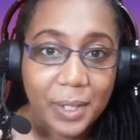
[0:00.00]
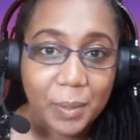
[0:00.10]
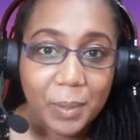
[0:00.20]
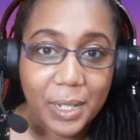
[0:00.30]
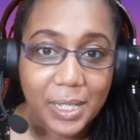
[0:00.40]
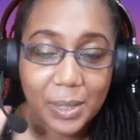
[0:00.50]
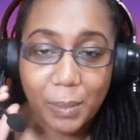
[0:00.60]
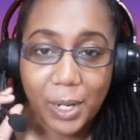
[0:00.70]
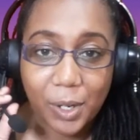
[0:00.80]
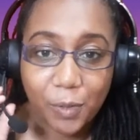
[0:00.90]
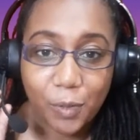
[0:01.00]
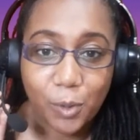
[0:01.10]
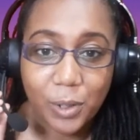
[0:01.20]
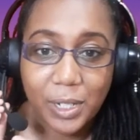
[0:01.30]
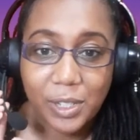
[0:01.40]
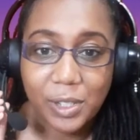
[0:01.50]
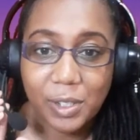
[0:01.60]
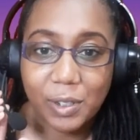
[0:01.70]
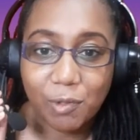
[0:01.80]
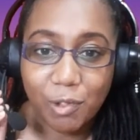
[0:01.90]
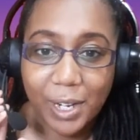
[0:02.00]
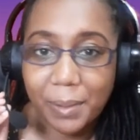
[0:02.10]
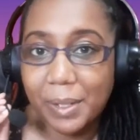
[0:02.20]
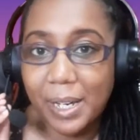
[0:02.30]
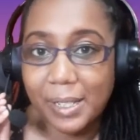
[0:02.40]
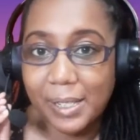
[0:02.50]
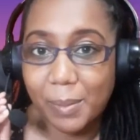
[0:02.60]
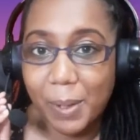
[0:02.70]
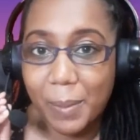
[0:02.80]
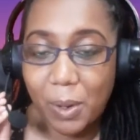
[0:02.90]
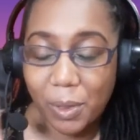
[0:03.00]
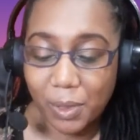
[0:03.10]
because the microphone is right next to my mouth.